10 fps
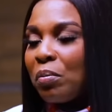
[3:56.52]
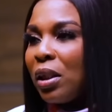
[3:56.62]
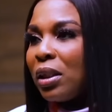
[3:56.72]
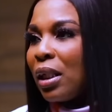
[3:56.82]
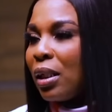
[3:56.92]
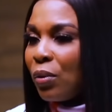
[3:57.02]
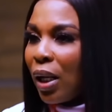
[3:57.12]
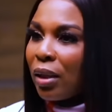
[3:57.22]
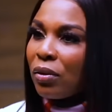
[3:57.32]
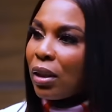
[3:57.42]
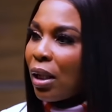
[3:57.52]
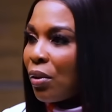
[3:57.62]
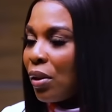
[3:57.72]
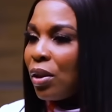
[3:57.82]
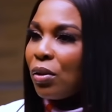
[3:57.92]
treatment. And then we had to
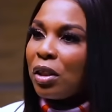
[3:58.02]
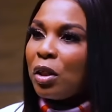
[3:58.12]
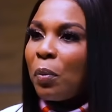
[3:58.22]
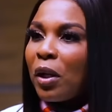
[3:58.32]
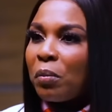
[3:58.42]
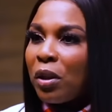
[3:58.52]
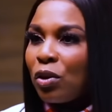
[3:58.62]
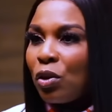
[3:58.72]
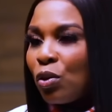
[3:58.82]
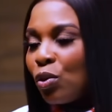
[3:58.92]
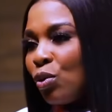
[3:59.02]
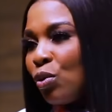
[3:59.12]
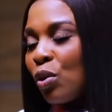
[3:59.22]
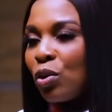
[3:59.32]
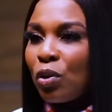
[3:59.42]
start calling all the departments, you know, to
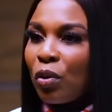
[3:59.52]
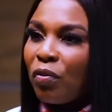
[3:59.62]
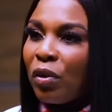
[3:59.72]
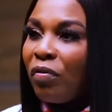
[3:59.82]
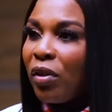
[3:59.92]
do all sort of